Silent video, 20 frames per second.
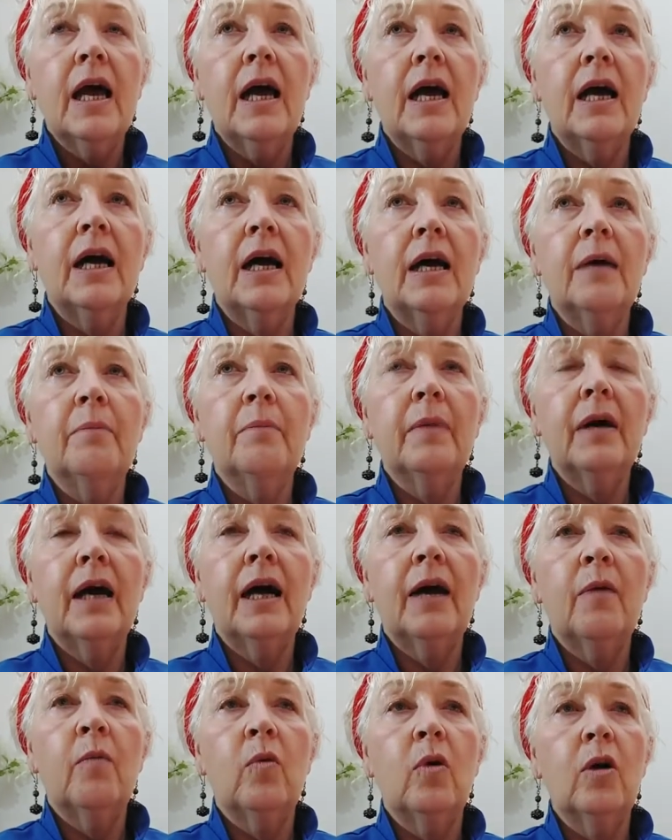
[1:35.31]

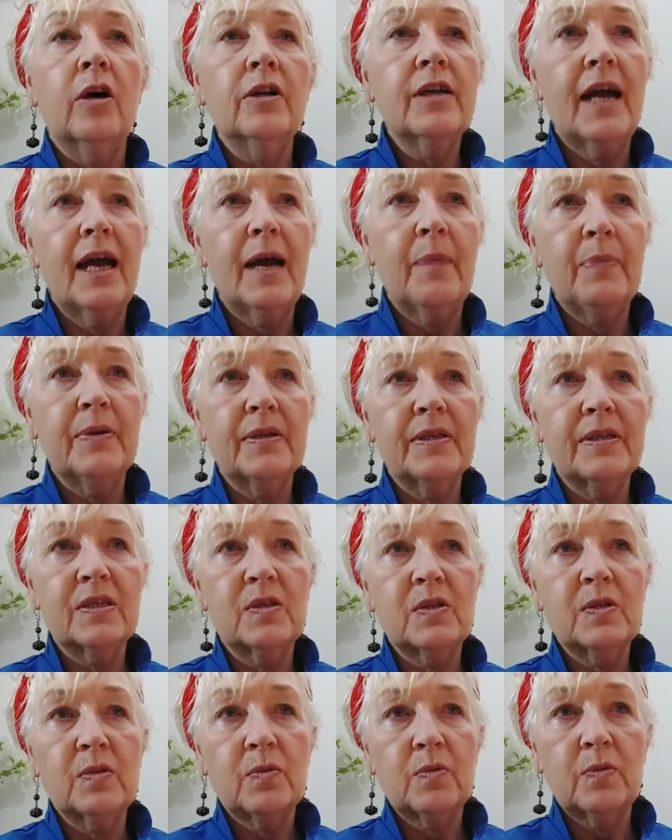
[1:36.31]
And what
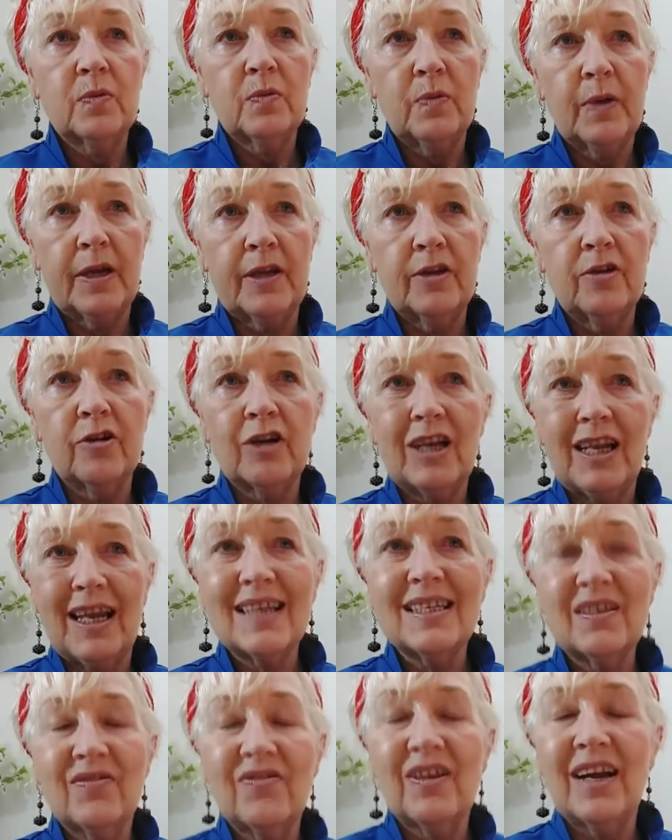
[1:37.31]
happens when you're
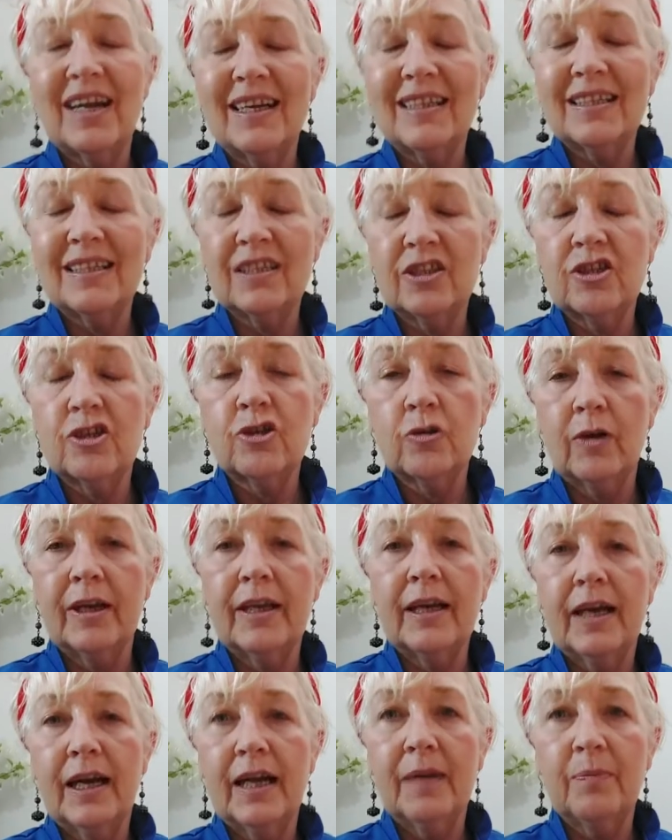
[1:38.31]
classified as
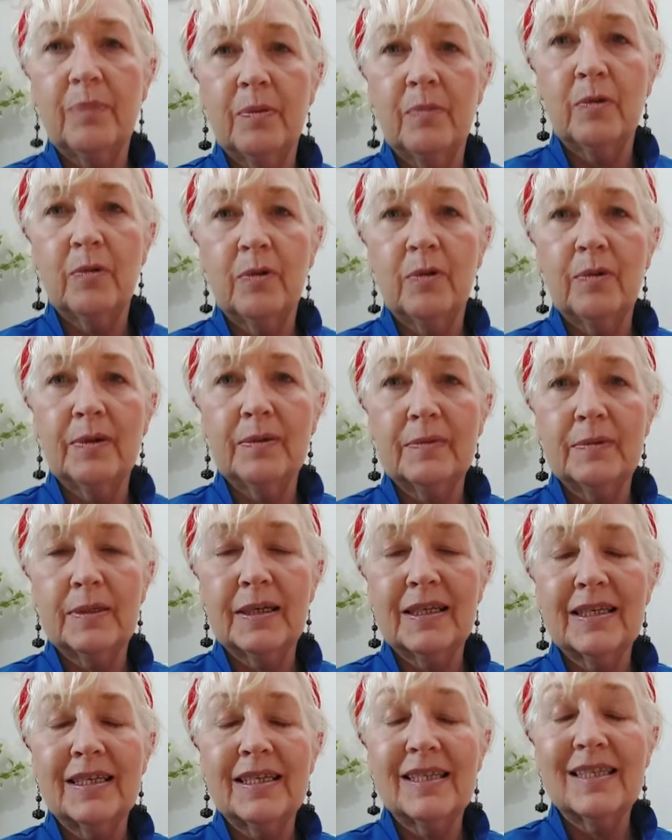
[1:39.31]
joint
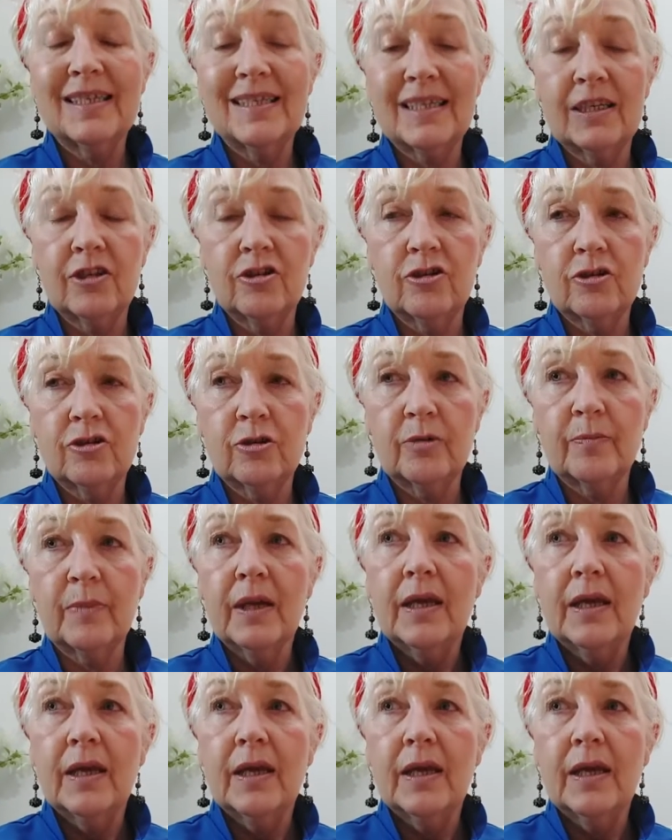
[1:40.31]
hypermobility syndrome